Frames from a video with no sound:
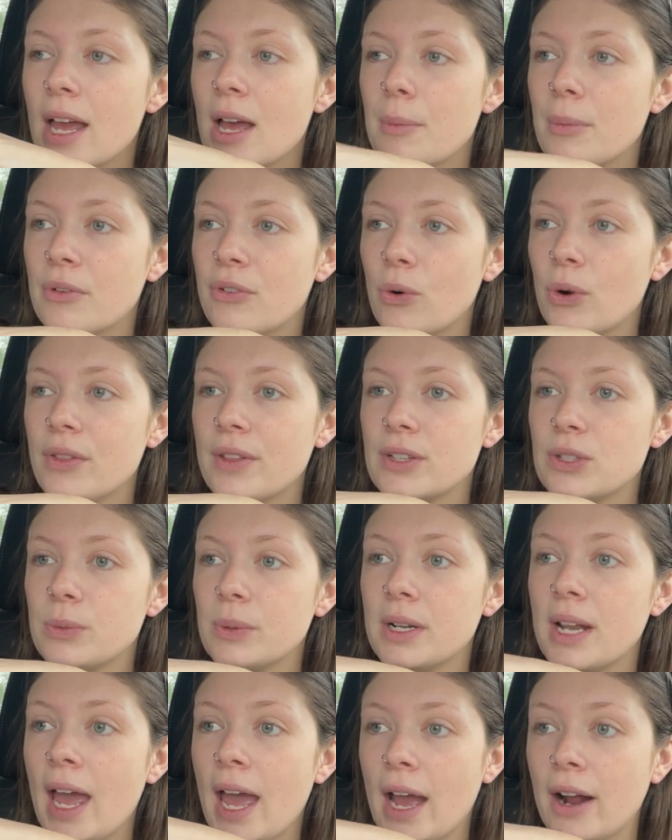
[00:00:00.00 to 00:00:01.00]
Before this
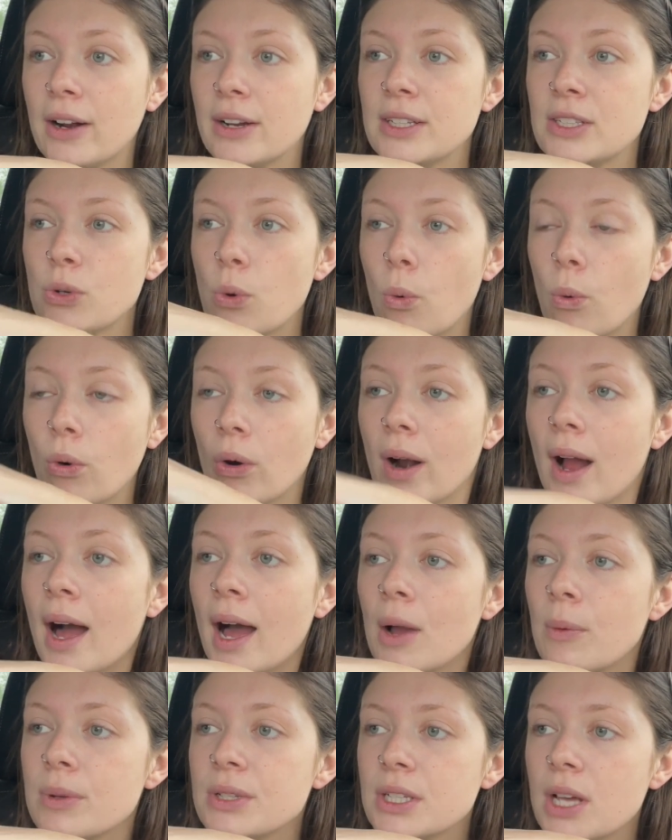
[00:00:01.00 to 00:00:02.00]
one, Harris or
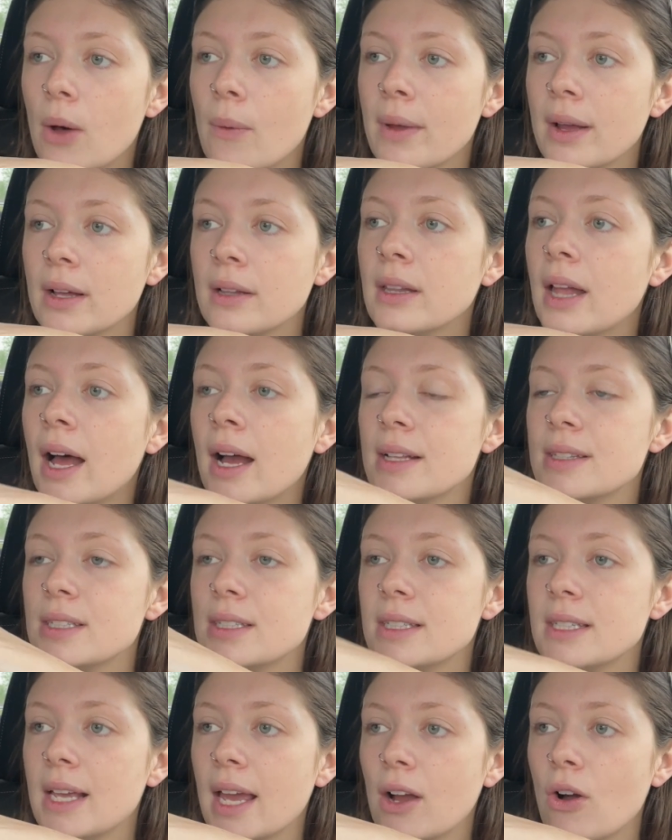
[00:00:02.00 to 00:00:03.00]
I was going a lot
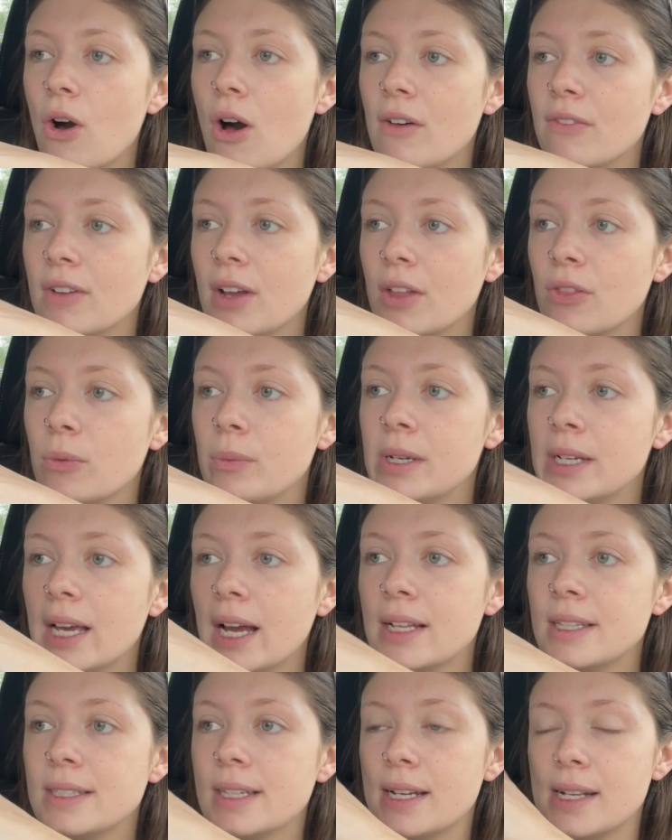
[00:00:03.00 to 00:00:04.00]
to get coffee on the
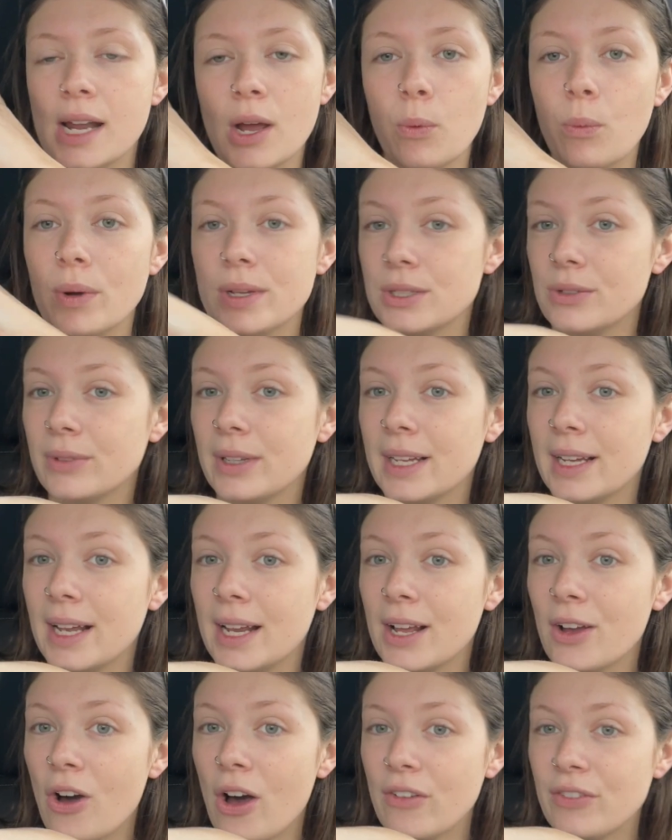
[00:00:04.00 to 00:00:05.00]
weekends and I wasn't really
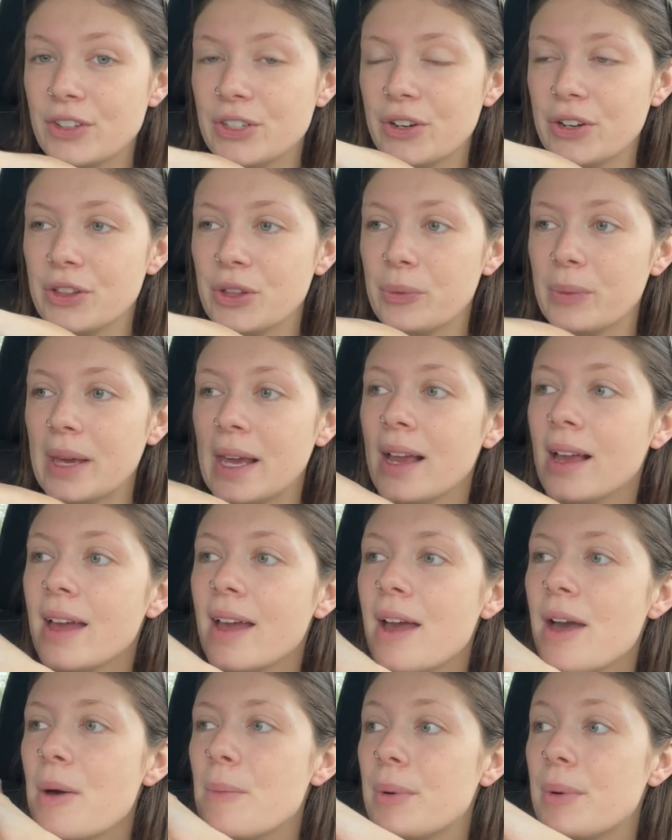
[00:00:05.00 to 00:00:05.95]
getting coffee during the week.